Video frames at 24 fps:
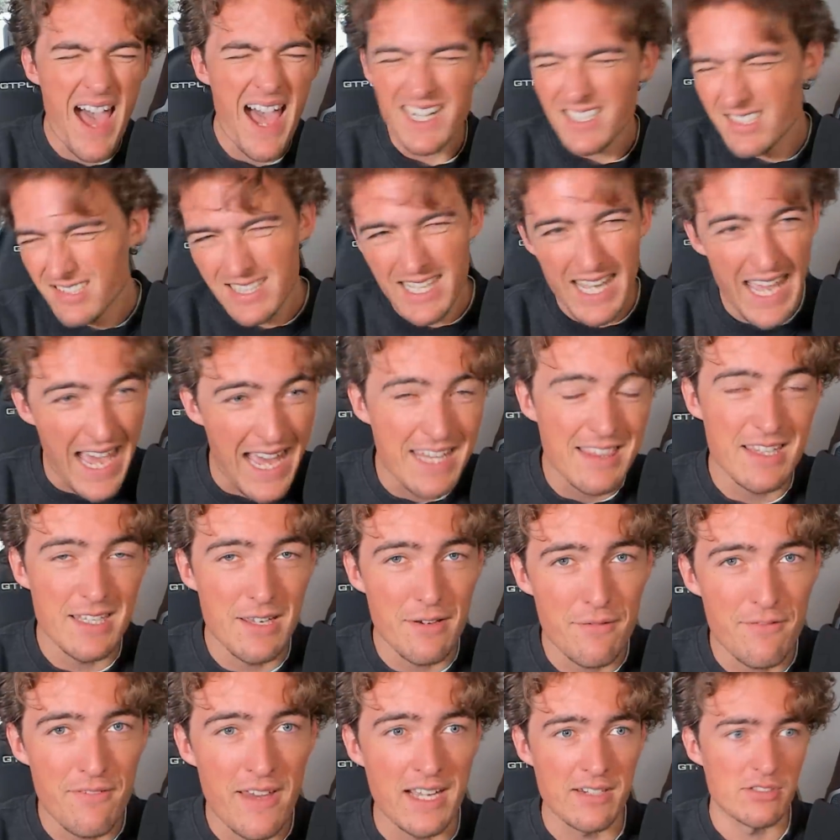actually add the
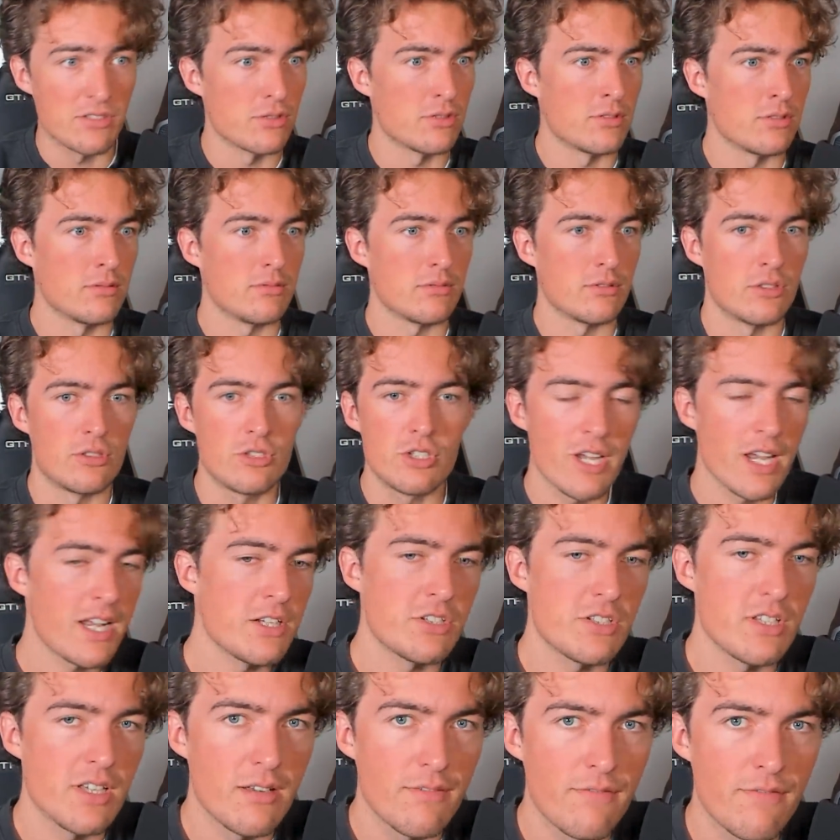effect or
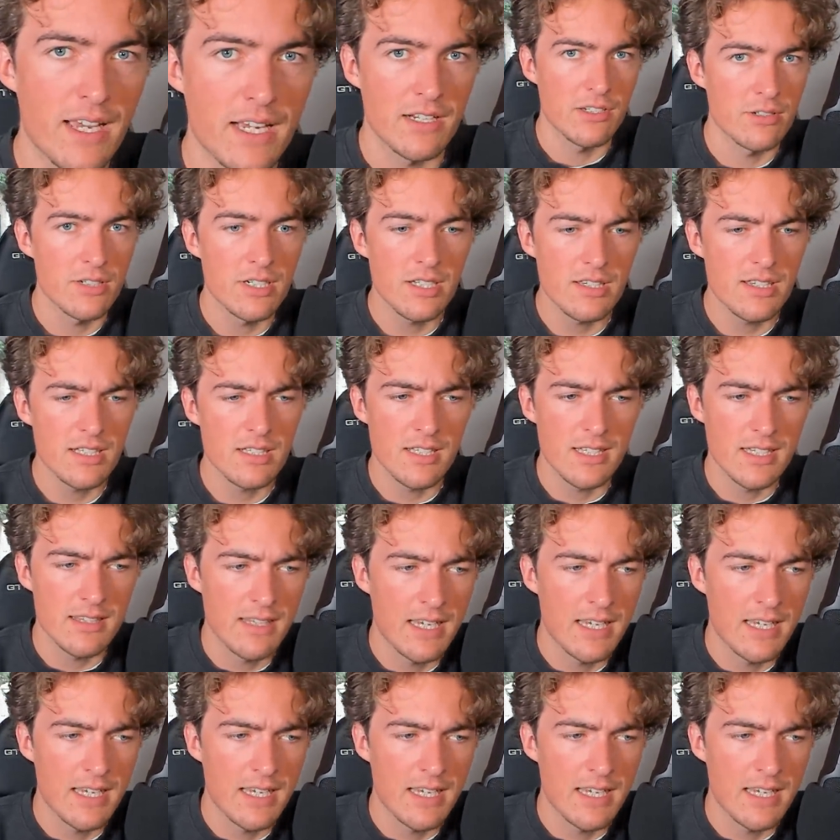change the effect or anything like